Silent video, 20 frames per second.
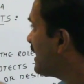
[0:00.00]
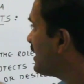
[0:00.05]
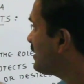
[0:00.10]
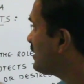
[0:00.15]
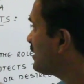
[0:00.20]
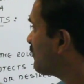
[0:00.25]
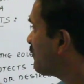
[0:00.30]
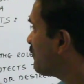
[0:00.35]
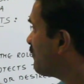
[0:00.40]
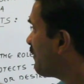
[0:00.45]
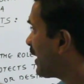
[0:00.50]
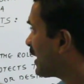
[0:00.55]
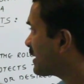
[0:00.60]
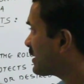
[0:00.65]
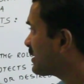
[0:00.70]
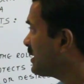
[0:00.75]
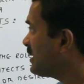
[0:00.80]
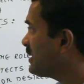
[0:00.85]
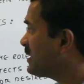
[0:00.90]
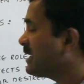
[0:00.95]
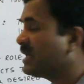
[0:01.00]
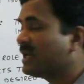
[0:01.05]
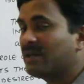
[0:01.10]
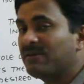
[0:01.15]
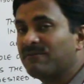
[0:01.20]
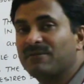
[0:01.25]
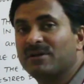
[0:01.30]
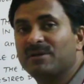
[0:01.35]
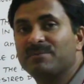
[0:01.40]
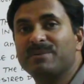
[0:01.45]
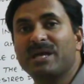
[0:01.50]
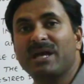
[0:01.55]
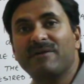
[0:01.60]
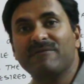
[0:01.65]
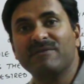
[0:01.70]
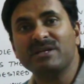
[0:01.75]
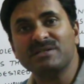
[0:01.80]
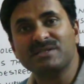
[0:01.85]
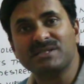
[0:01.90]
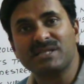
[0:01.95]
and the vector DNA will be
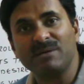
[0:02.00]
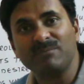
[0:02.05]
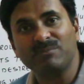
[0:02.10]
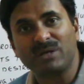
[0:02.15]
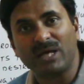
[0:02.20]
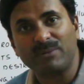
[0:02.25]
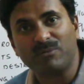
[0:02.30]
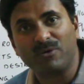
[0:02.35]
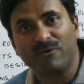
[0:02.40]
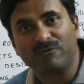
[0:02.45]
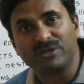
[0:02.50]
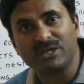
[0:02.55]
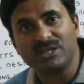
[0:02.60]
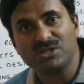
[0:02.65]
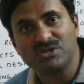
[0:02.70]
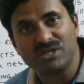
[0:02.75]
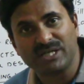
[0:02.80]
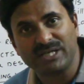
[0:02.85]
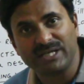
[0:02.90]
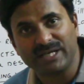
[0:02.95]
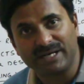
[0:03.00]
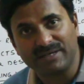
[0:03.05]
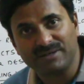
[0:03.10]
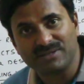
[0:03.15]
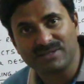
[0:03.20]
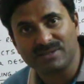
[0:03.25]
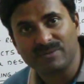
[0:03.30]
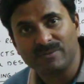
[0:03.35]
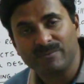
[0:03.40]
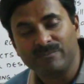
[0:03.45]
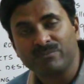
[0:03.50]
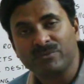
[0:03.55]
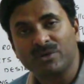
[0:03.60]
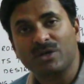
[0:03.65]
having same type of the sticky ends.